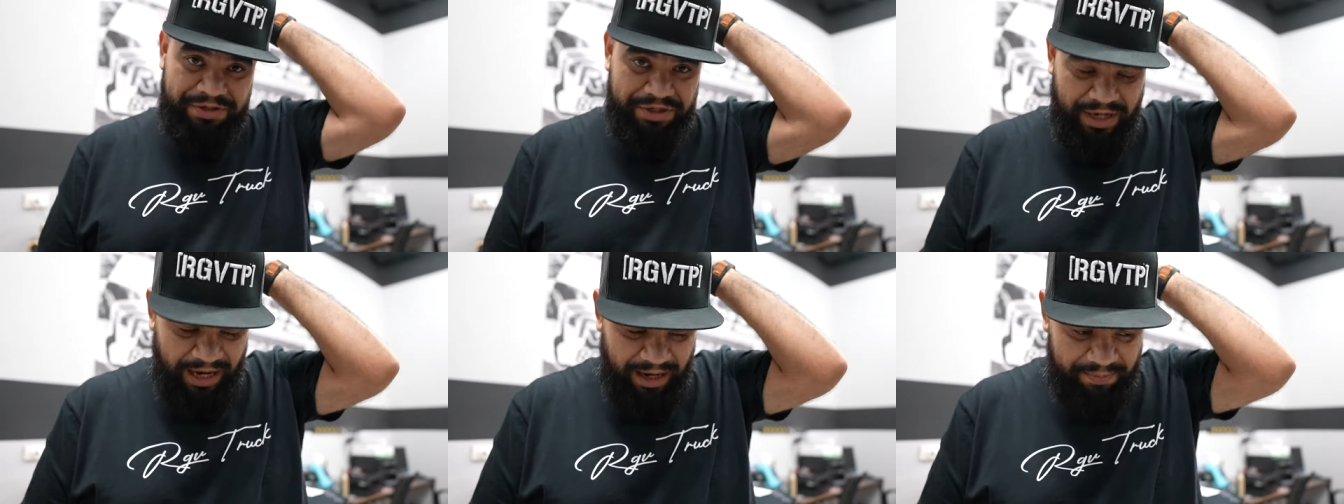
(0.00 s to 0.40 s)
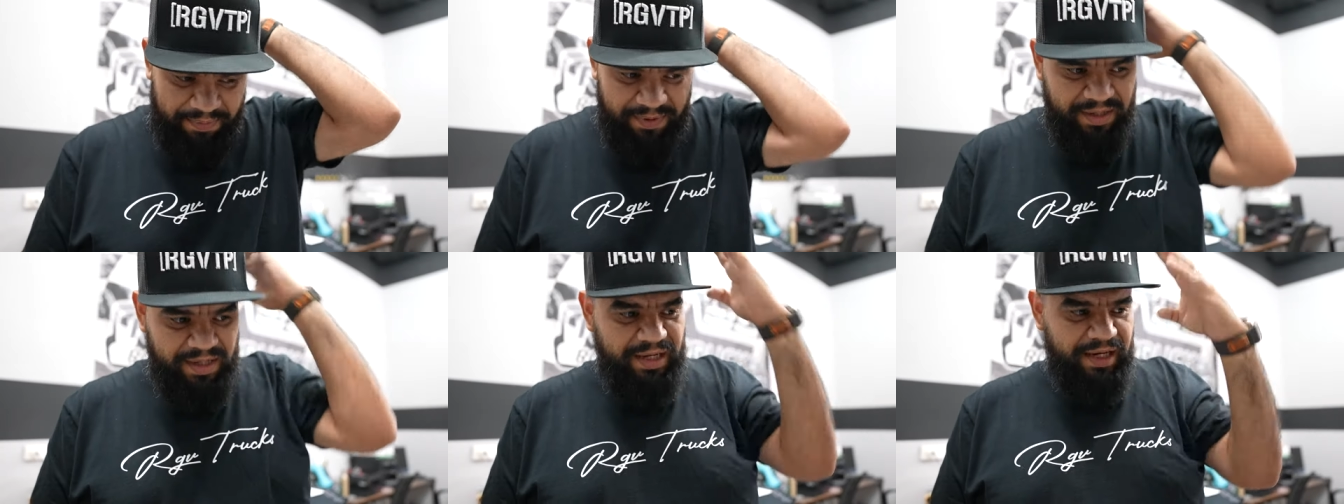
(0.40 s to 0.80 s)
shop,
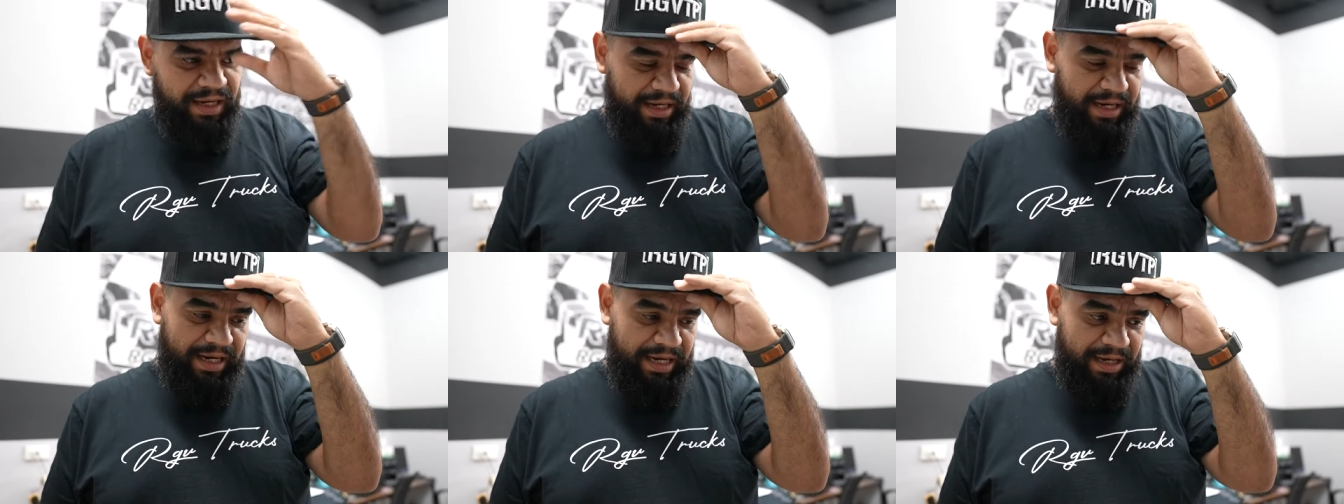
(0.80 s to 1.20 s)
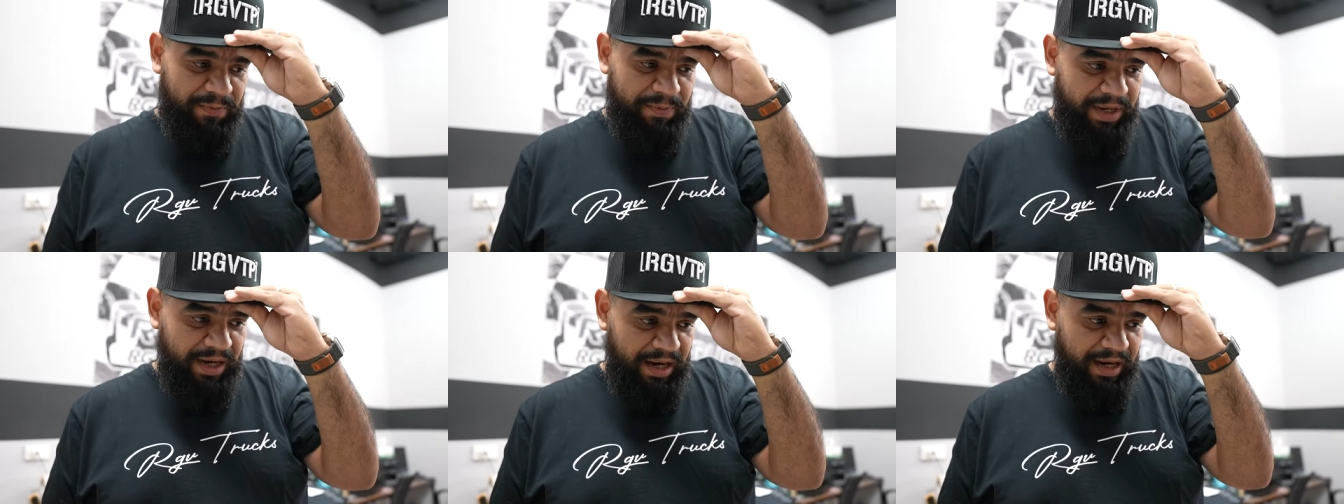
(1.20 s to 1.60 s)
and
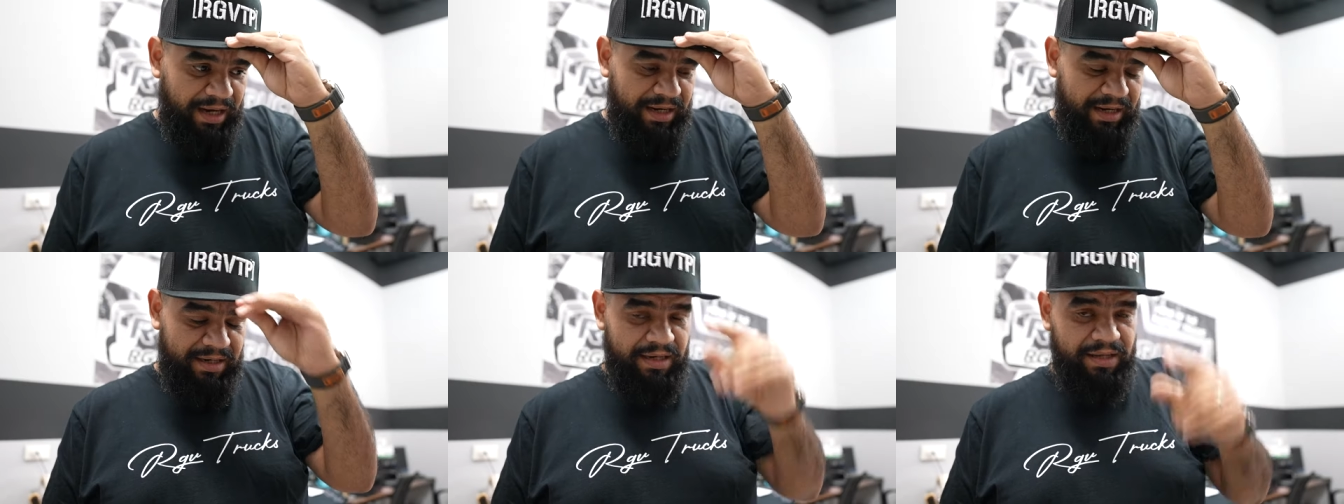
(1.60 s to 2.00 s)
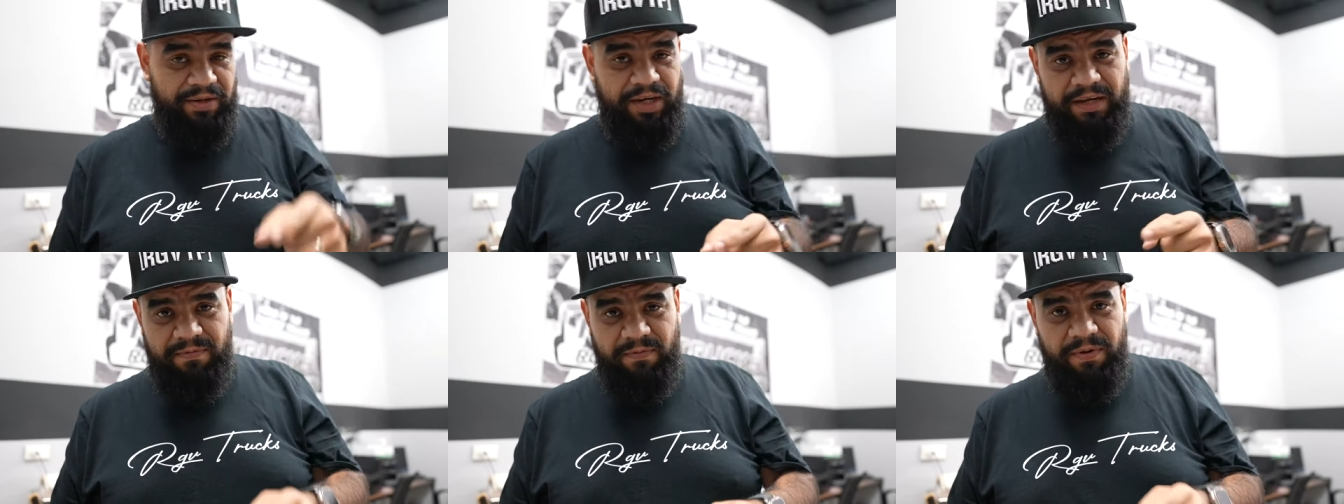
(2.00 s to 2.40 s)
we got another
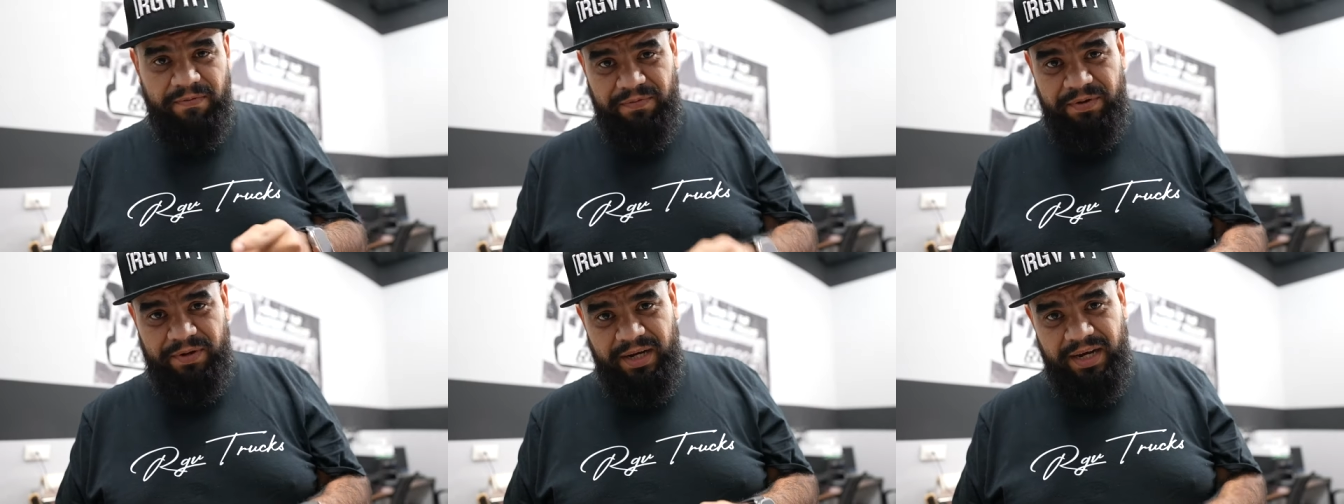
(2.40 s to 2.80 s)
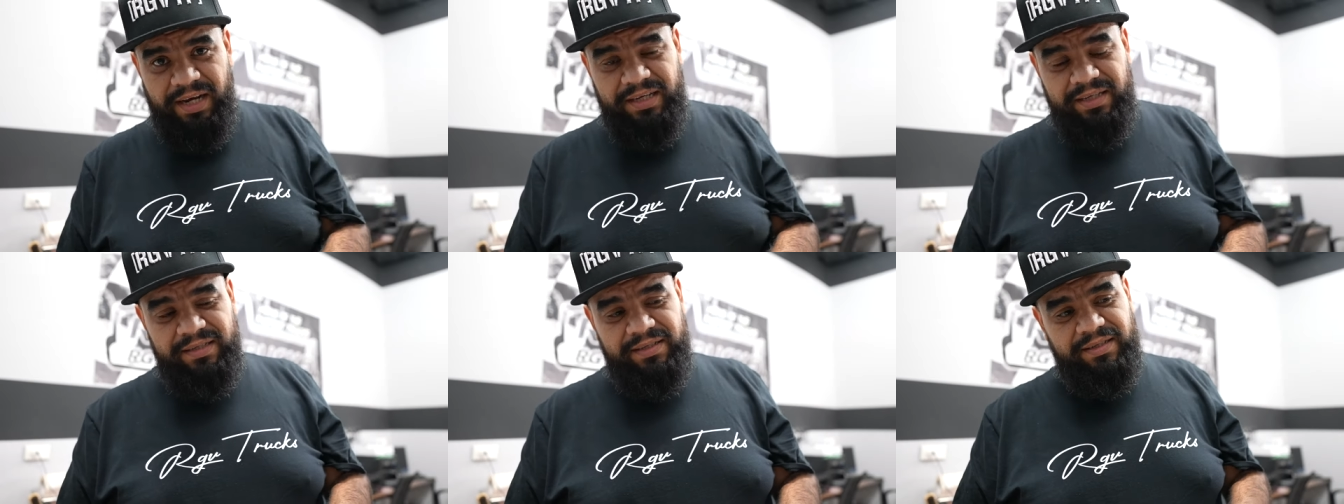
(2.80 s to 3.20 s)
giveaway for you
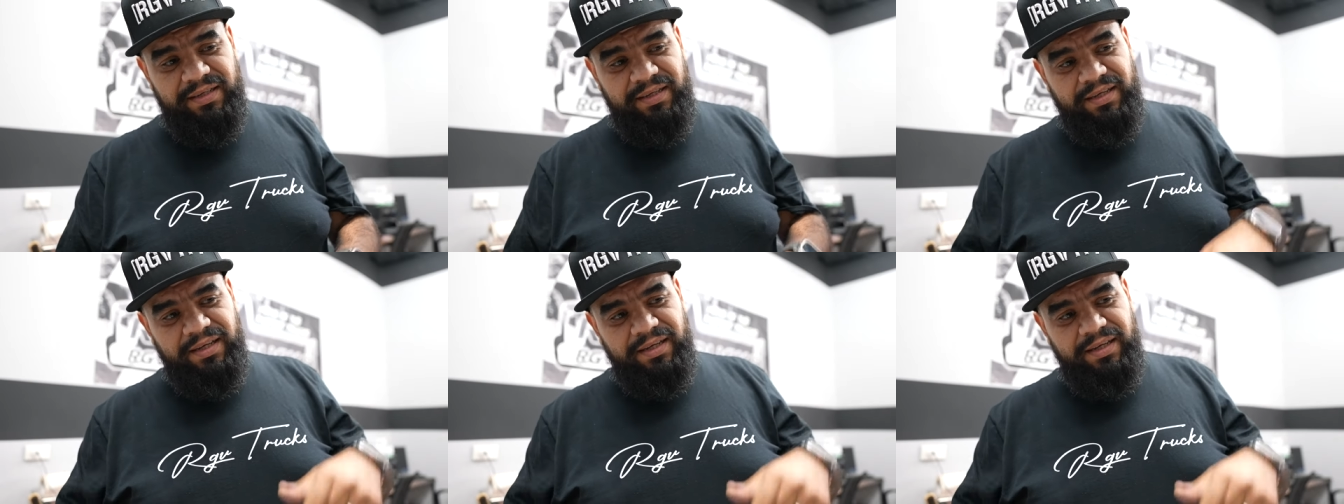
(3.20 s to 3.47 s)
guys.